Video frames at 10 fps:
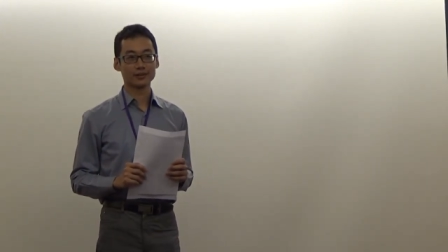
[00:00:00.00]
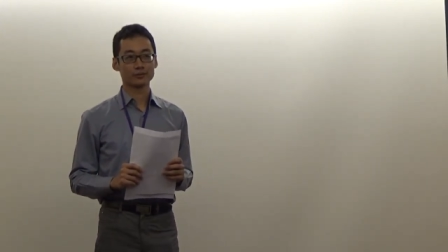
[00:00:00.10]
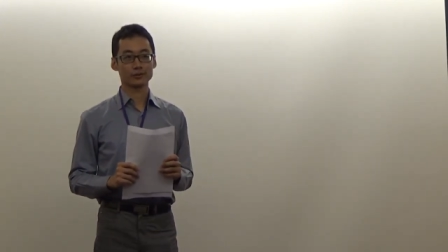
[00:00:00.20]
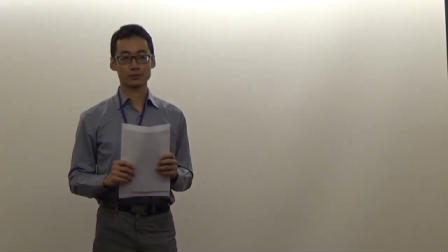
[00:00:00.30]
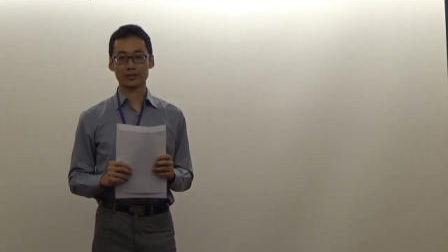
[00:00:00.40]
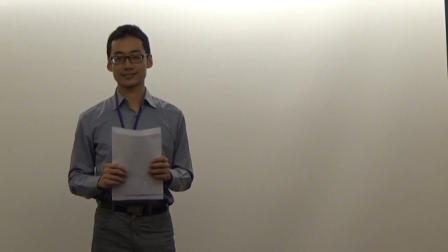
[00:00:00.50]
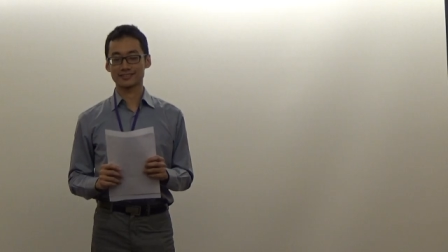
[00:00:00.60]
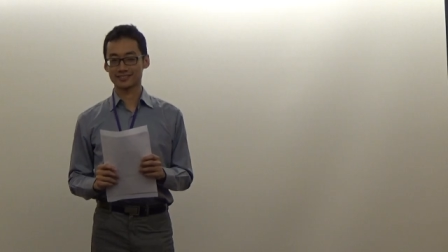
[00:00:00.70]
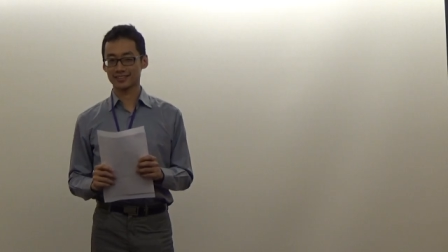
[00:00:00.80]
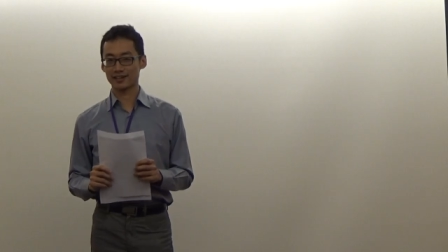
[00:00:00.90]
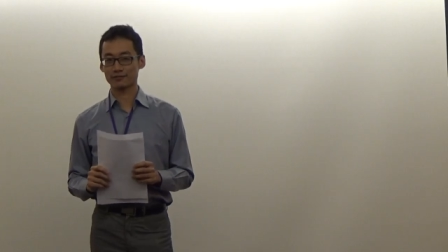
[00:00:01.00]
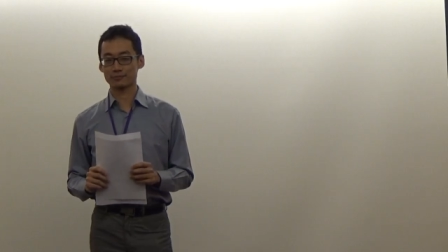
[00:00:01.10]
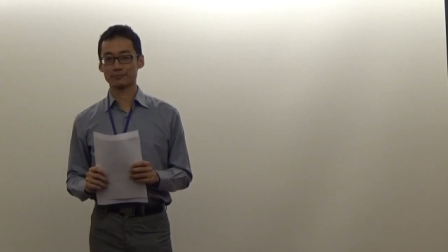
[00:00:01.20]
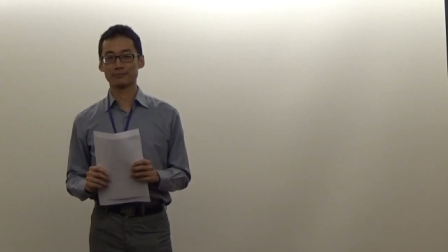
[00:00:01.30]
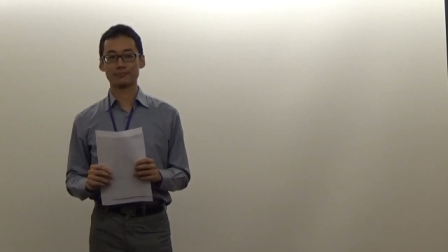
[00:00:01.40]
which was given
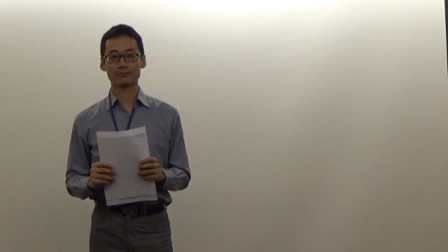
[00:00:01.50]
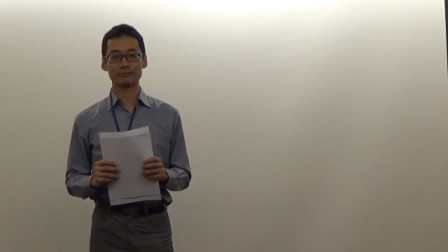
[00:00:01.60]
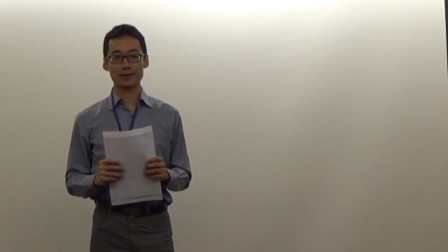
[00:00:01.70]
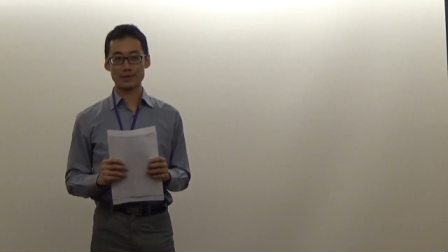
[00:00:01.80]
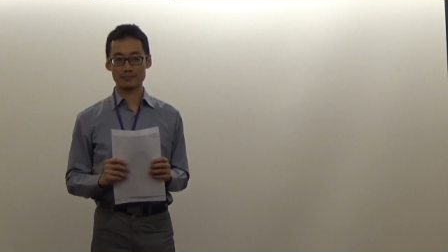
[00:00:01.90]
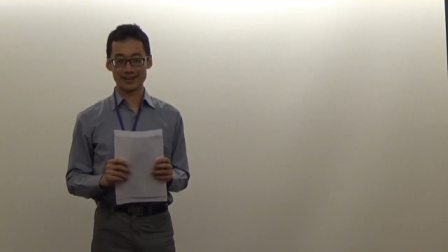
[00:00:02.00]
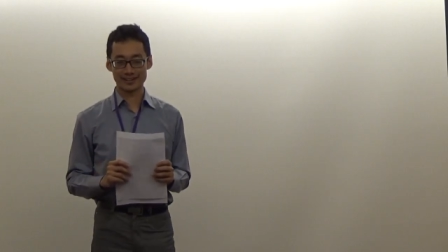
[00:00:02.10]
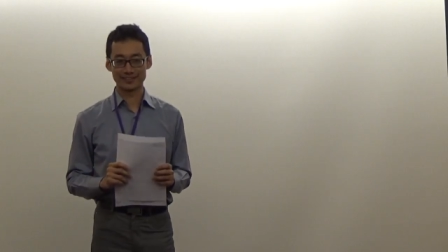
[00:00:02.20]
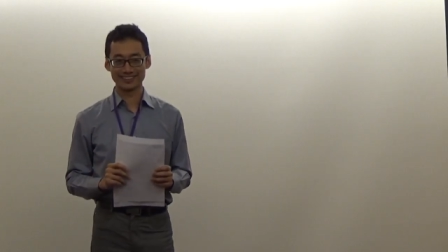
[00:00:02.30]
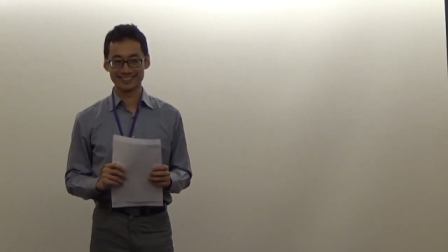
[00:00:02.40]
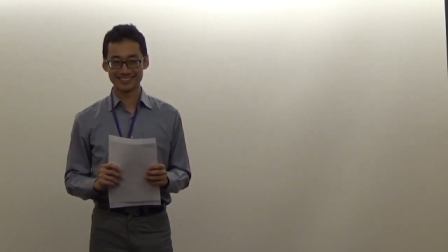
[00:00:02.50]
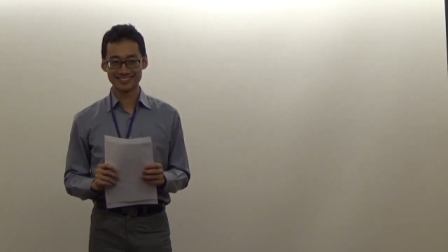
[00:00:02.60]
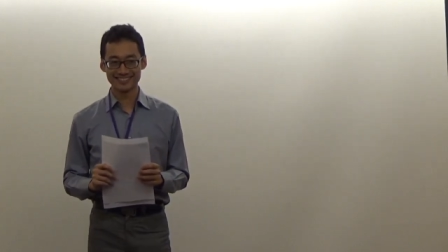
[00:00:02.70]
by my parents.